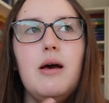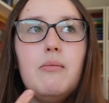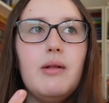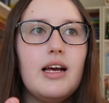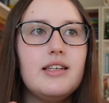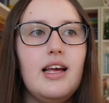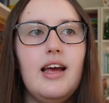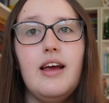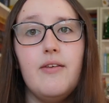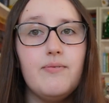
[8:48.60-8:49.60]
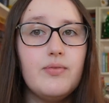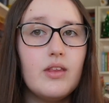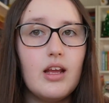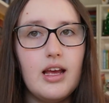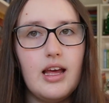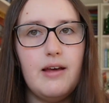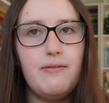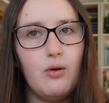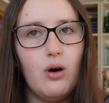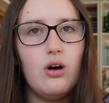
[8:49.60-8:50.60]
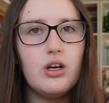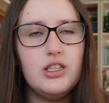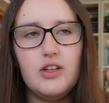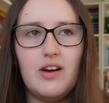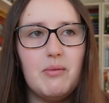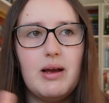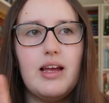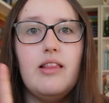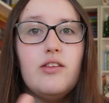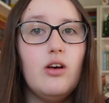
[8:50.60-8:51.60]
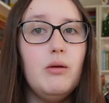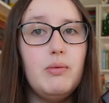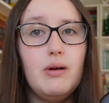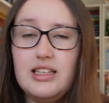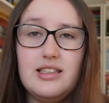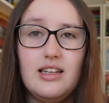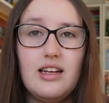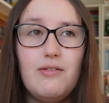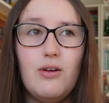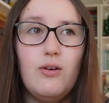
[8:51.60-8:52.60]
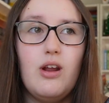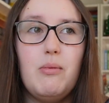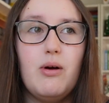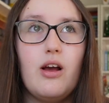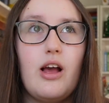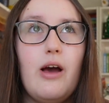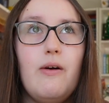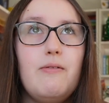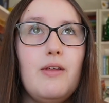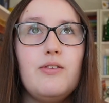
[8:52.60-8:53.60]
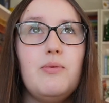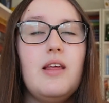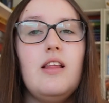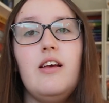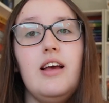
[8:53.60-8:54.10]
But like I say, if you are considering picking this up, I'd still give the audiobook a go if that's something you're